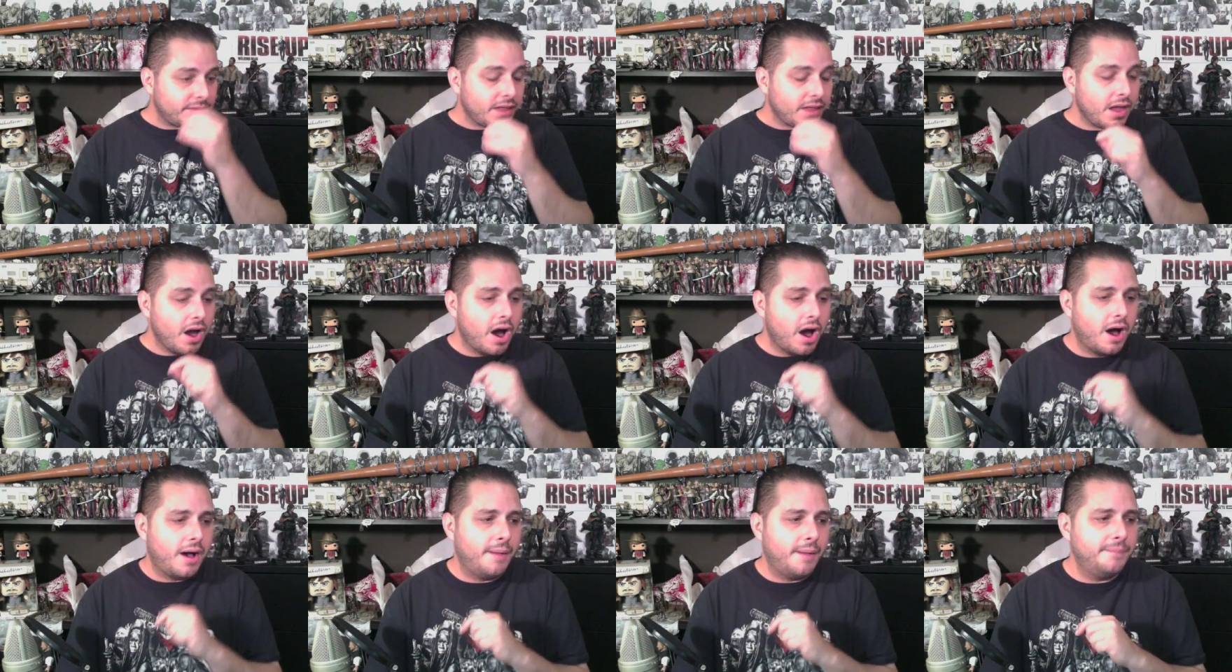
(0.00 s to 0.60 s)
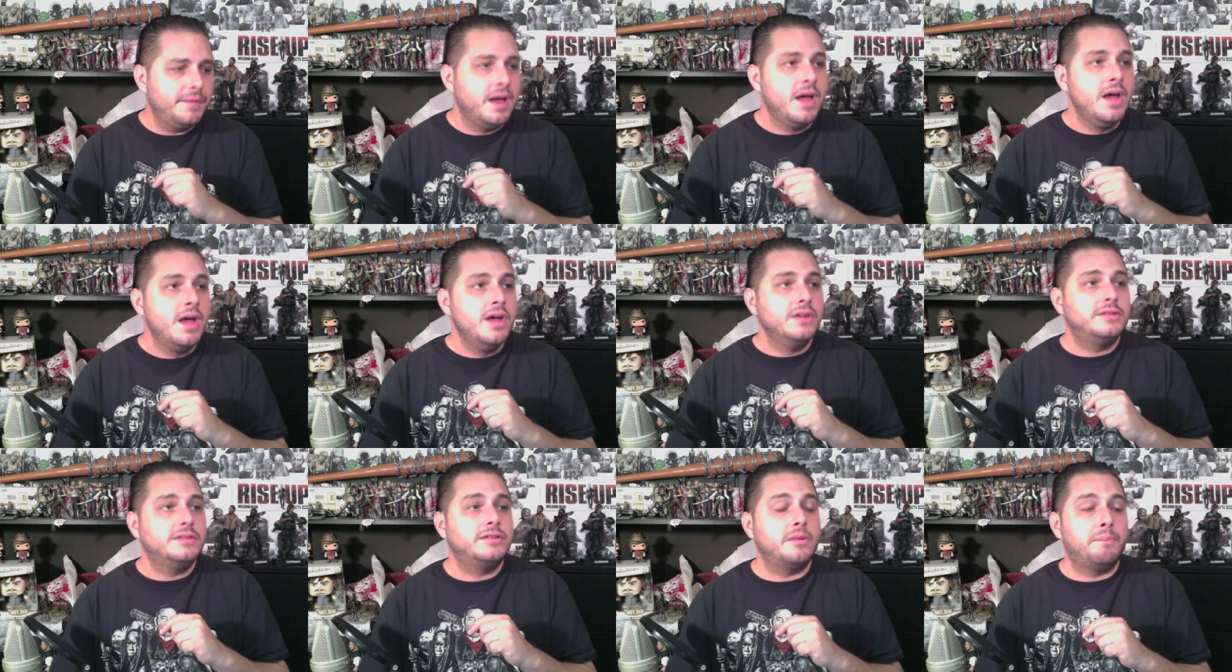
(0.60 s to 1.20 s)
But
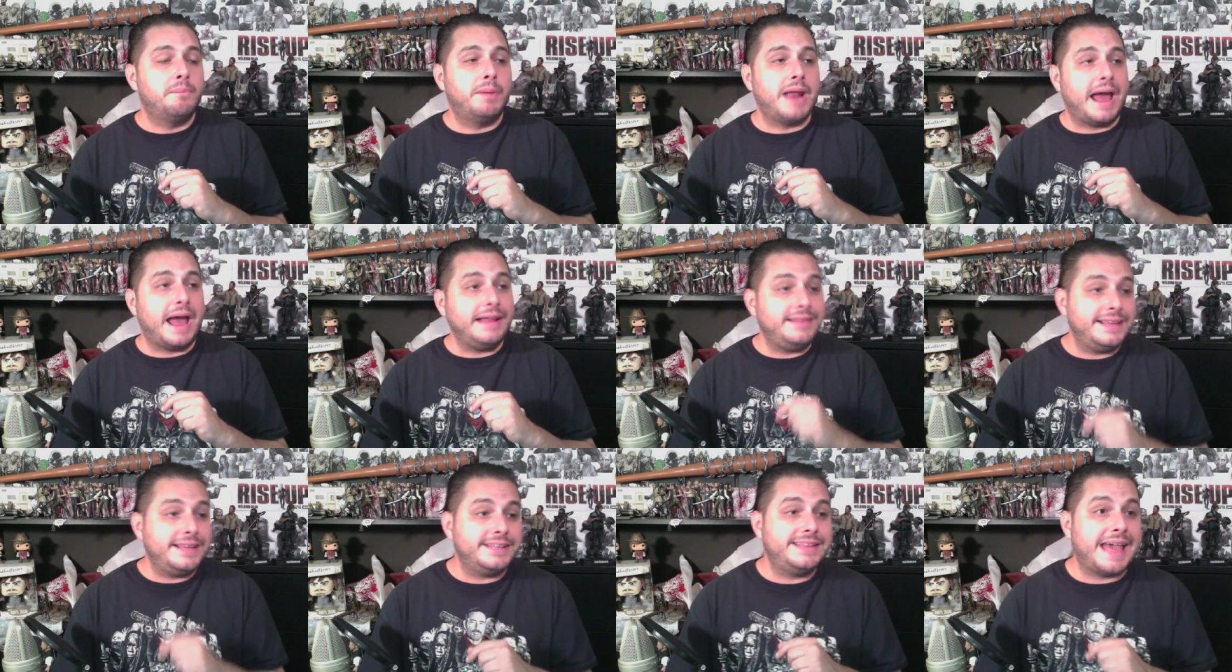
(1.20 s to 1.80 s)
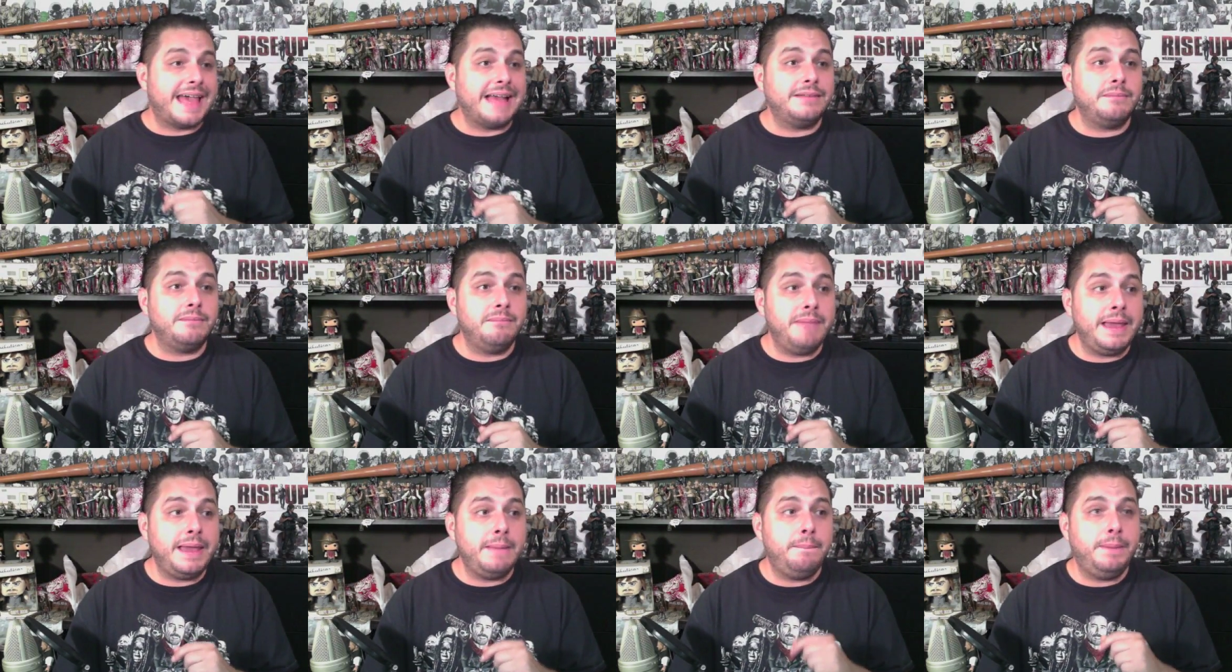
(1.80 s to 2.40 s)
I think that
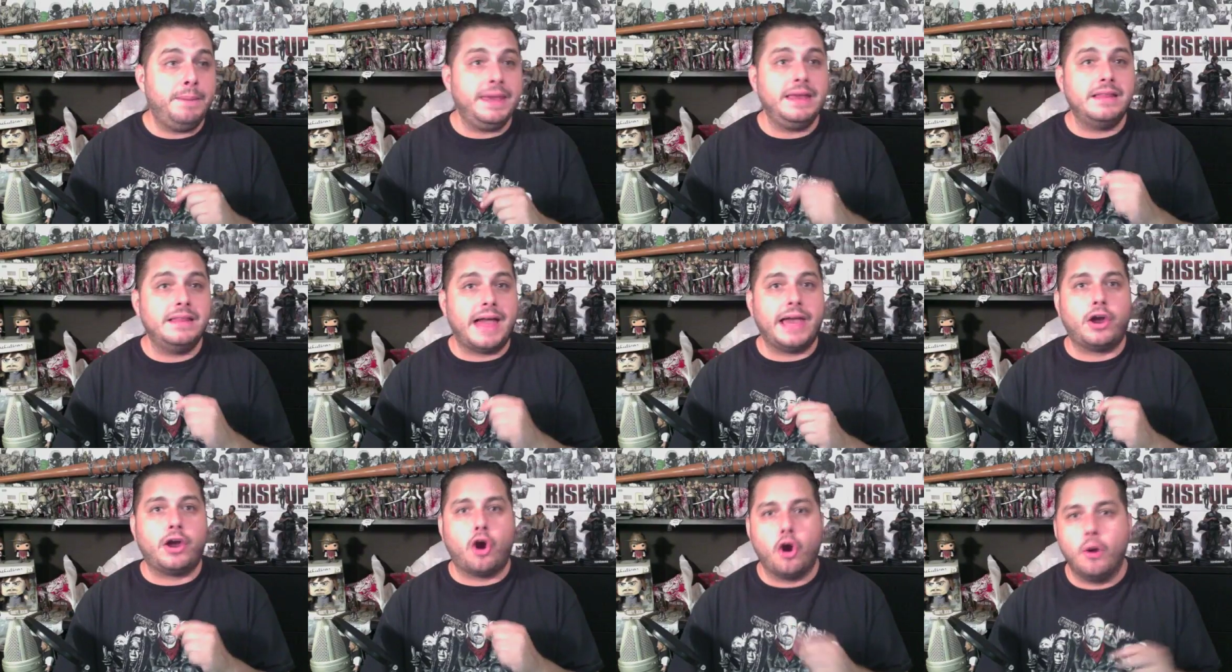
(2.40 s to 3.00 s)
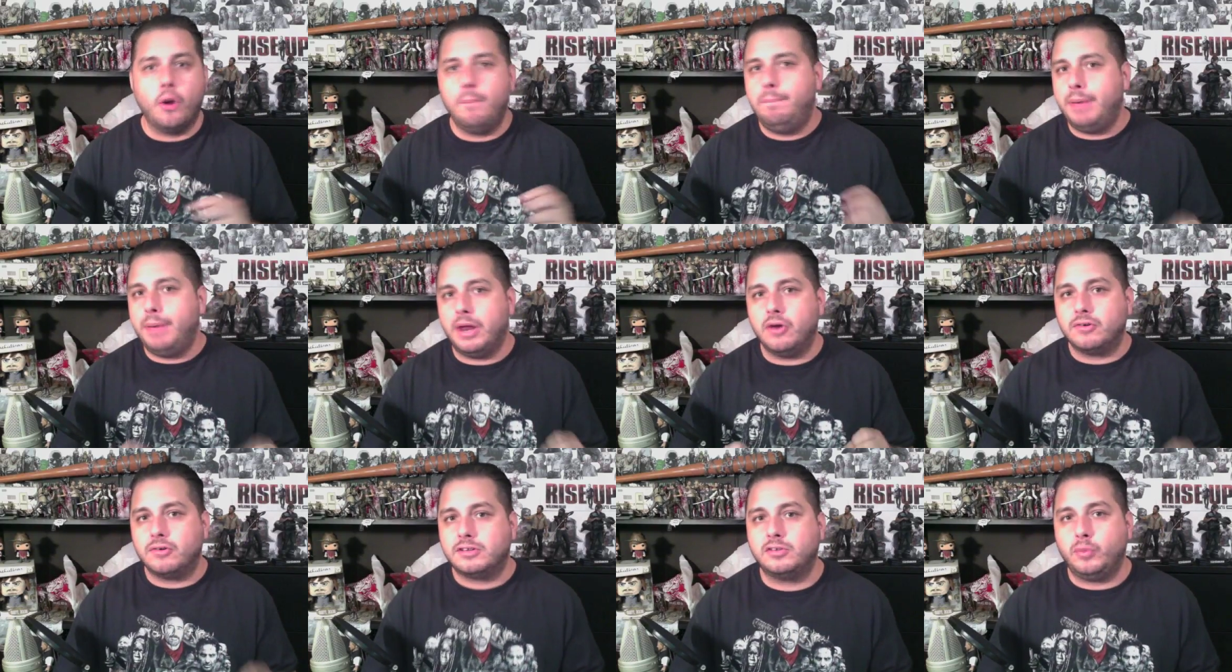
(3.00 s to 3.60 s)
may be like her
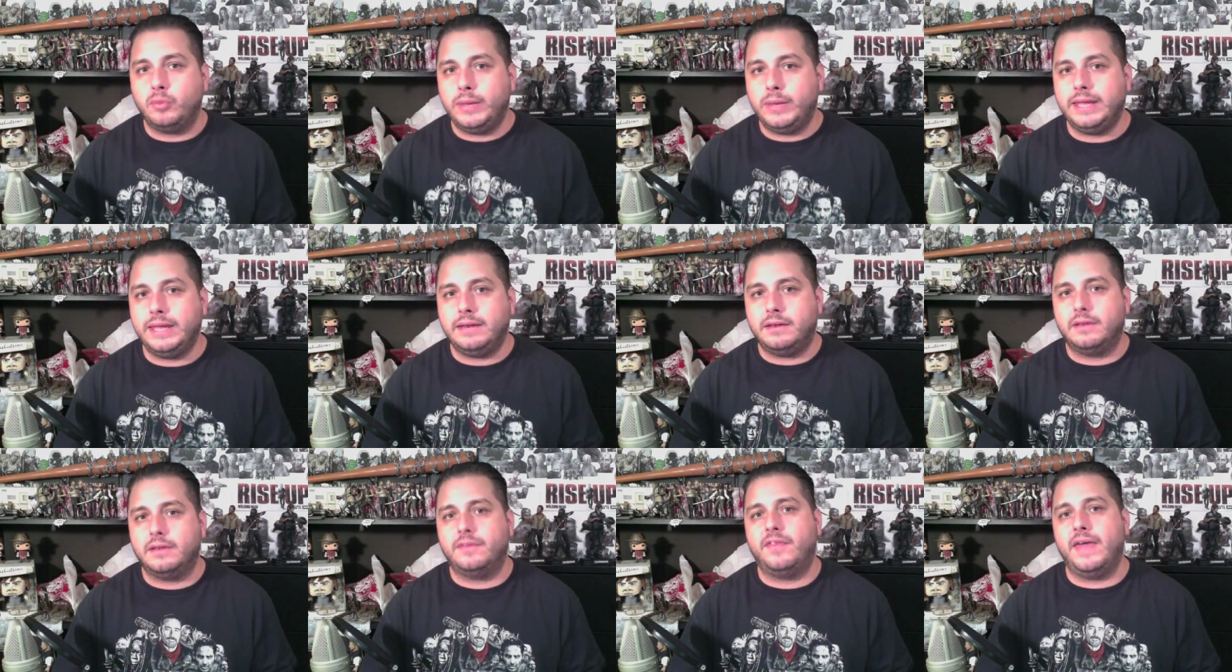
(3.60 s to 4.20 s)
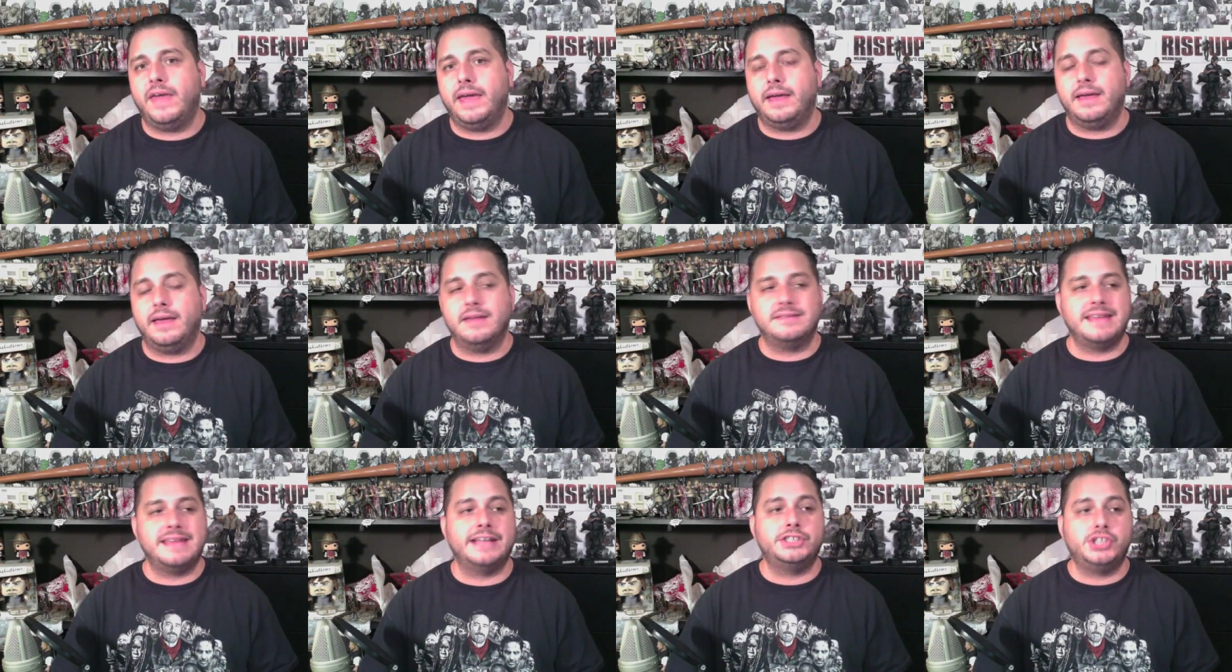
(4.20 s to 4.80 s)
bittersweet thing,
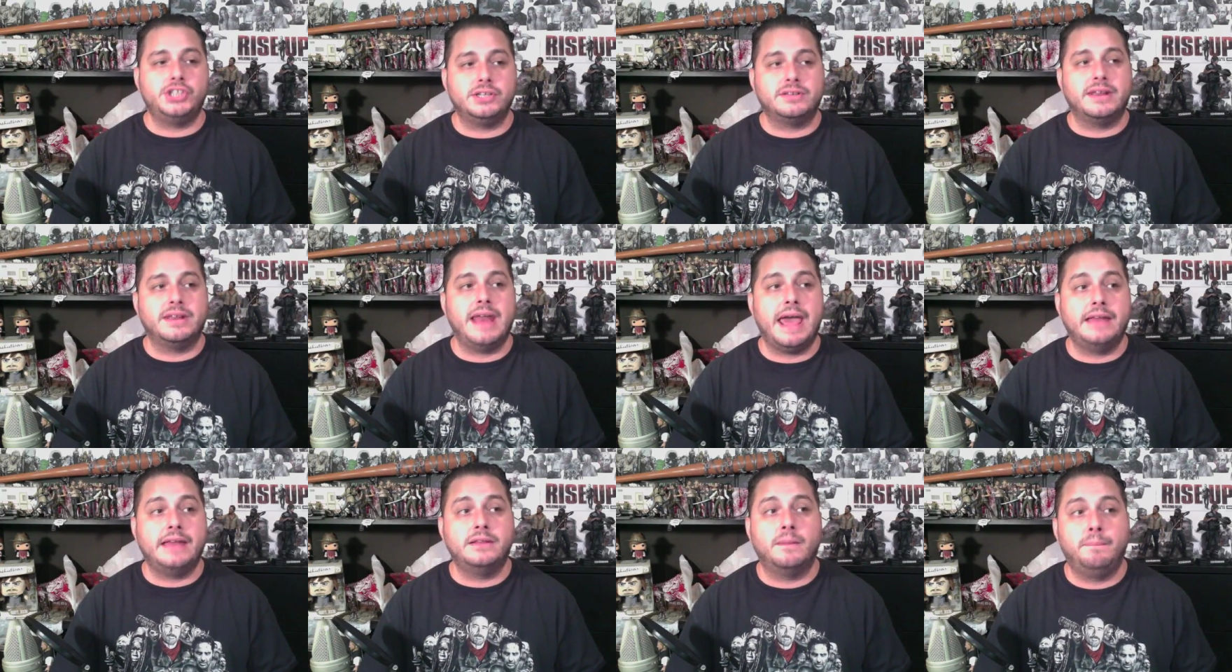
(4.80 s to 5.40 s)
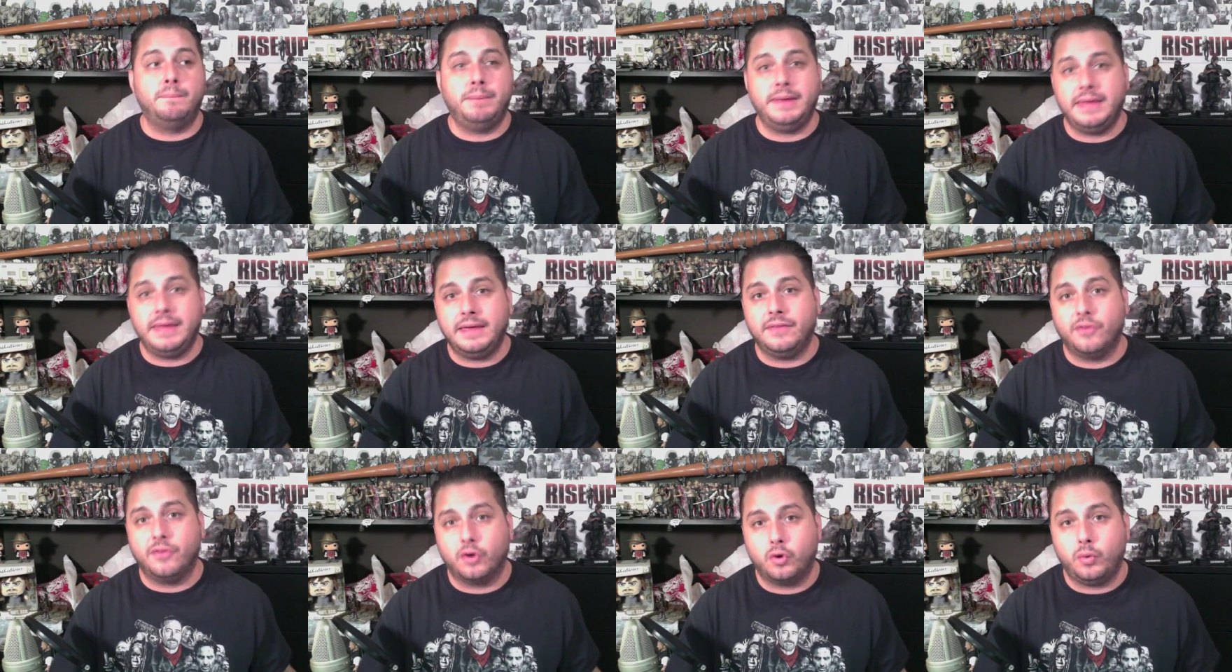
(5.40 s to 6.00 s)
is that she's going to end up
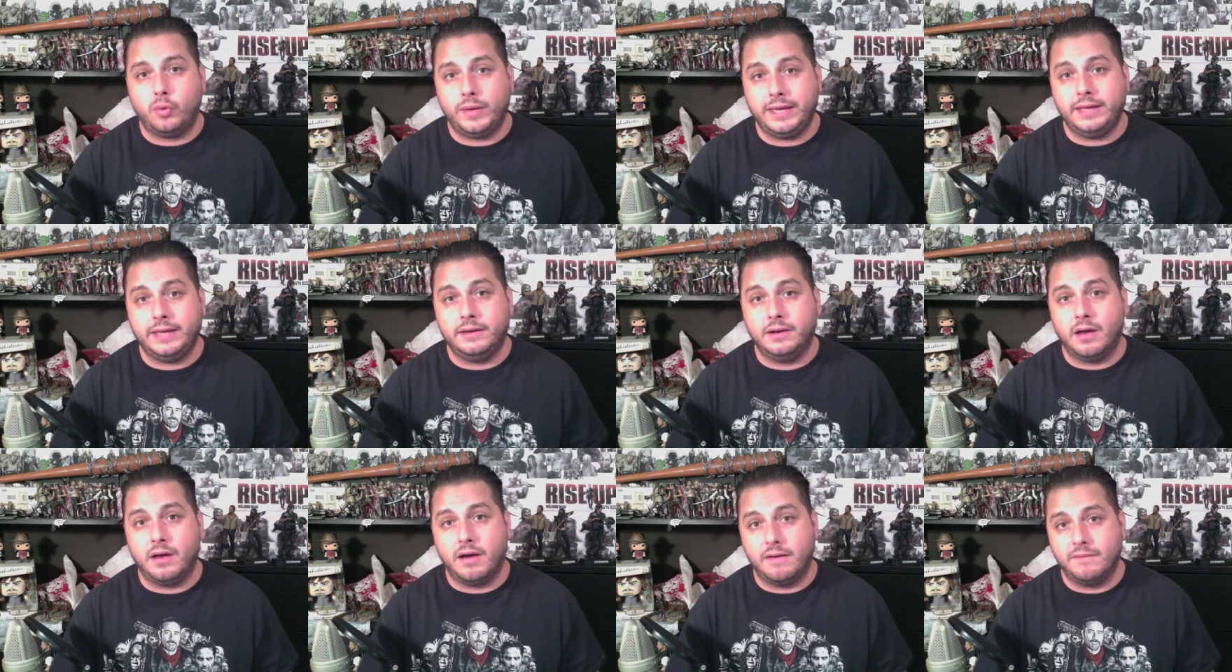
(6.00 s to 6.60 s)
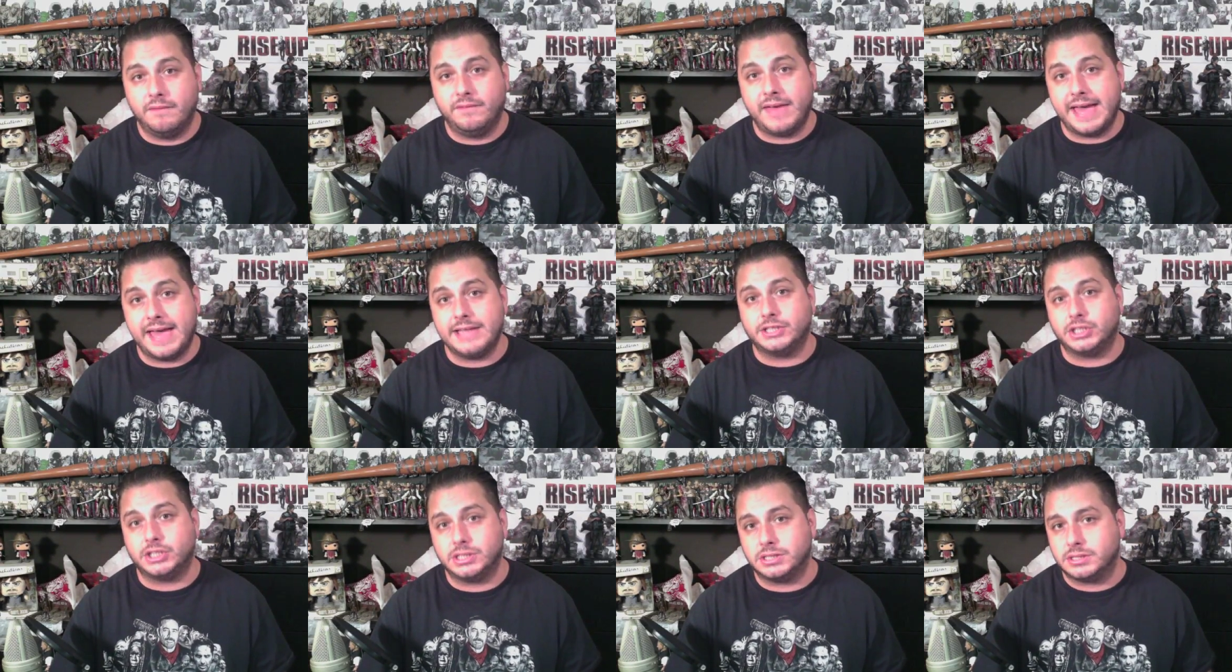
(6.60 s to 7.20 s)
being the Queen of
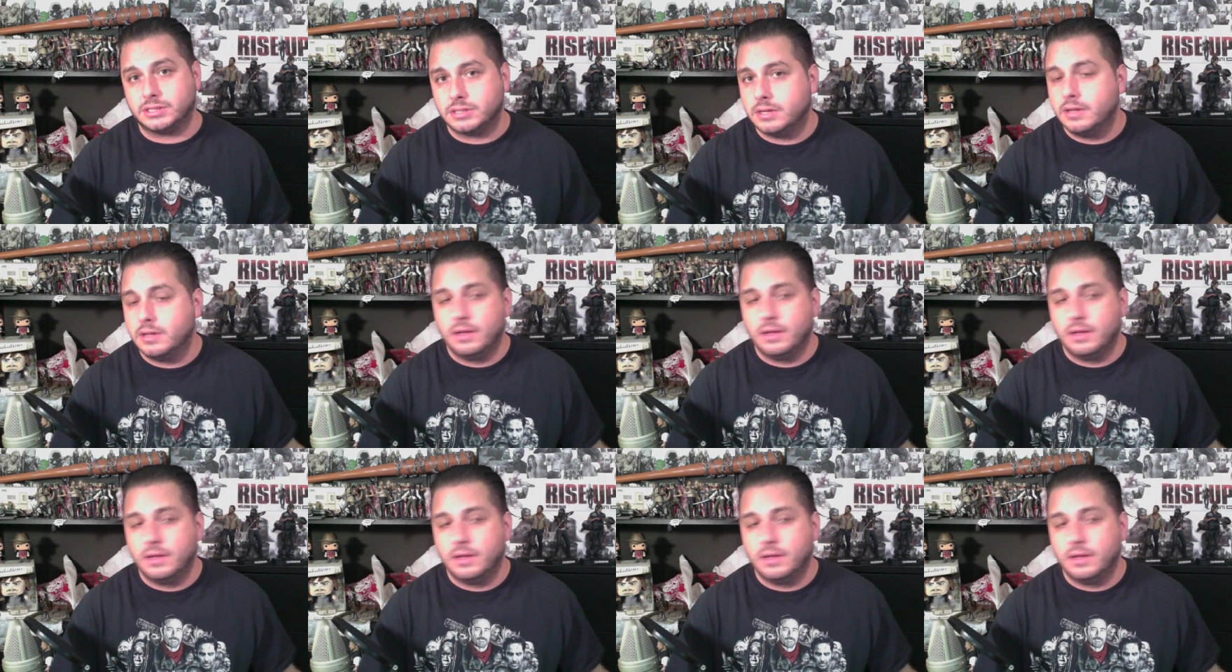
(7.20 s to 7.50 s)
Ashes.